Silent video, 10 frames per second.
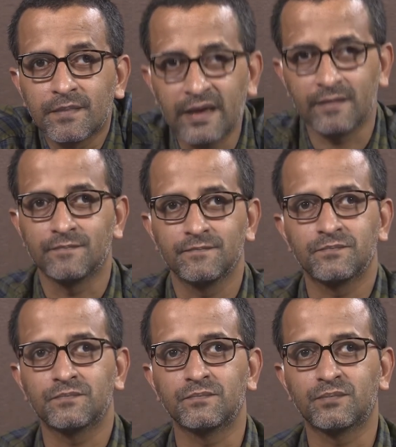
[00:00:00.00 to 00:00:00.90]
Then
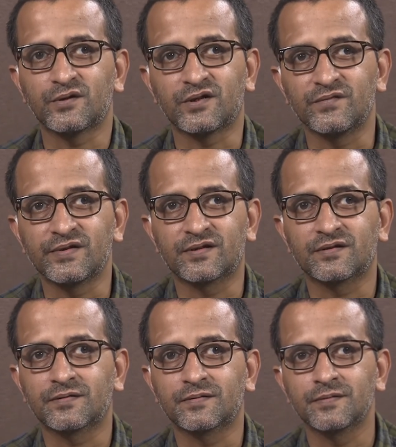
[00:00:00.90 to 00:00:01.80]

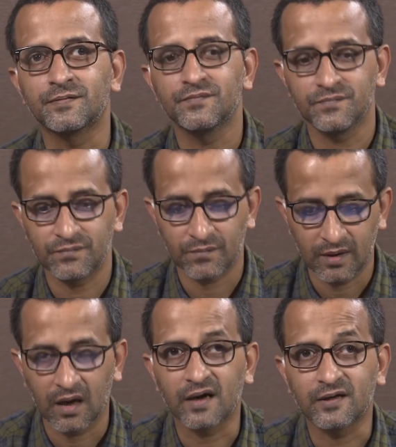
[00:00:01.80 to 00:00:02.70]
positivists
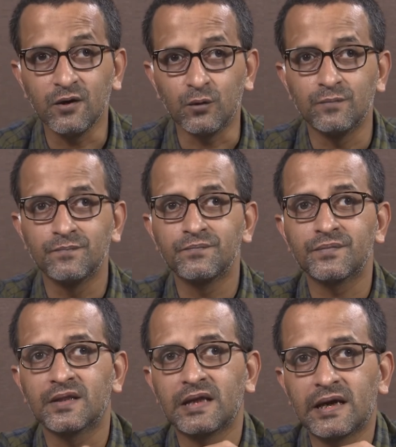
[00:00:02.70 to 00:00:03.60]
argue
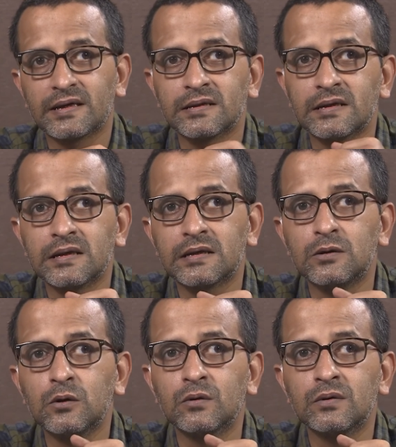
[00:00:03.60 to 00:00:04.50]
that
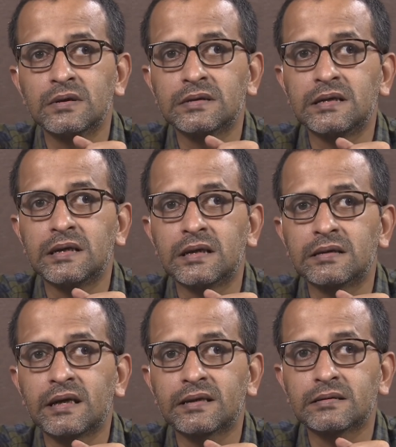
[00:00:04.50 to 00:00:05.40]
no, the,
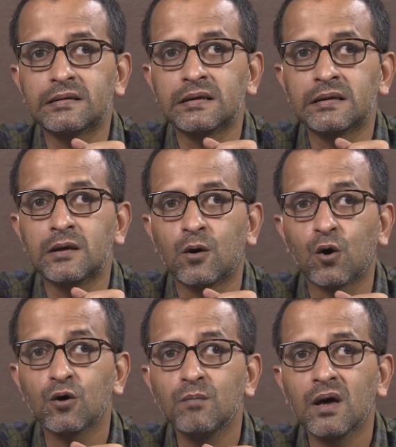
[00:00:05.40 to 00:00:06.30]
that the
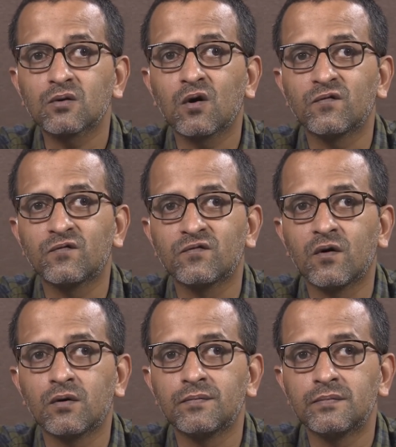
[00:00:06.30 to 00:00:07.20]
hallmark of
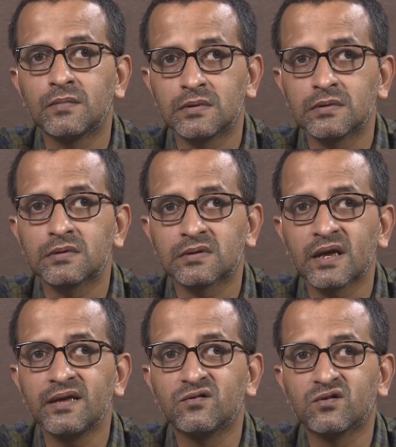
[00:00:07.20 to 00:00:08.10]

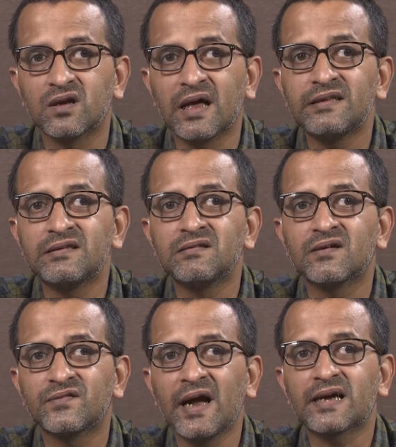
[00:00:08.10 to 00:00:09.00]
science lies in
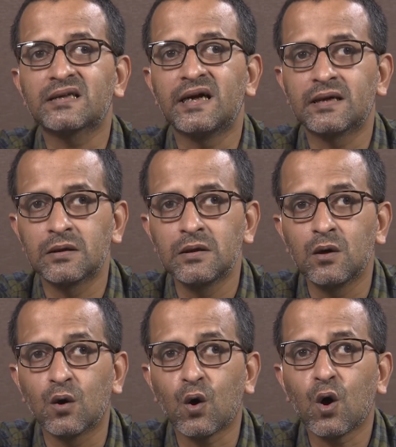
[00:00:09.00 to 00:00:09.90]
the fact that
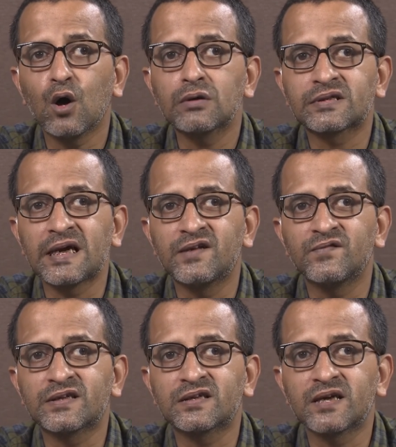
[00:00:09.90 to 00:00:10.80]
all
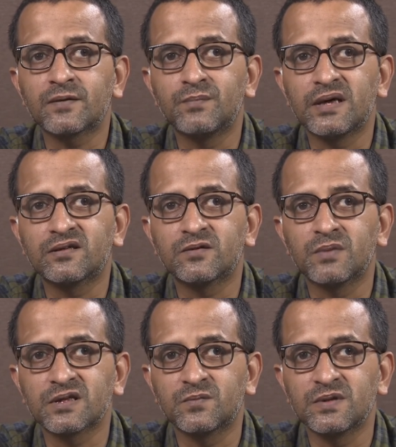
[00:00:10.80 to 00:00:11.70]
scientific
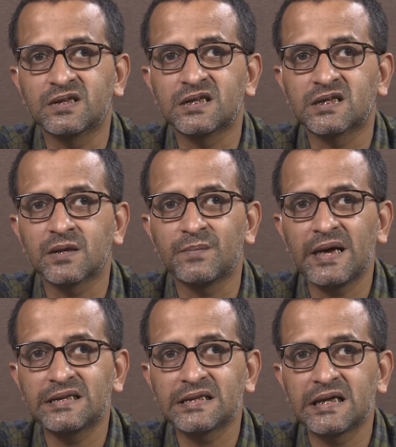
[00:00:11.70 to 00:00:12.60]
statements must be
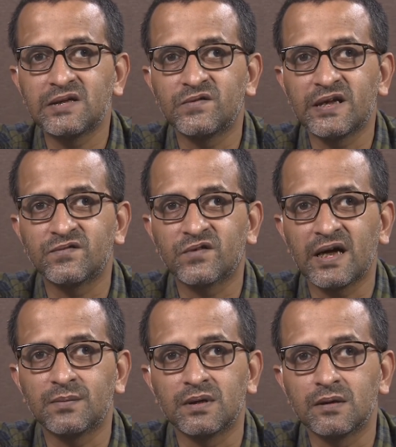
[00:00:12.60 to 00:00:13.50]
systematically
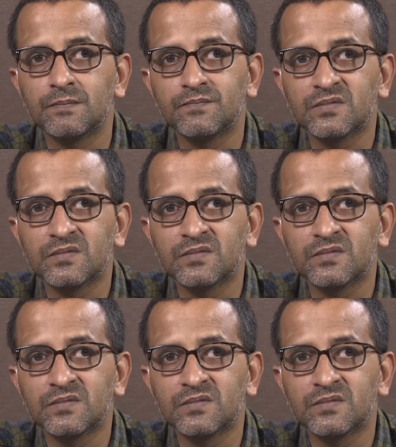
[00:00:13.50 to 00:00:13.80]
verifiable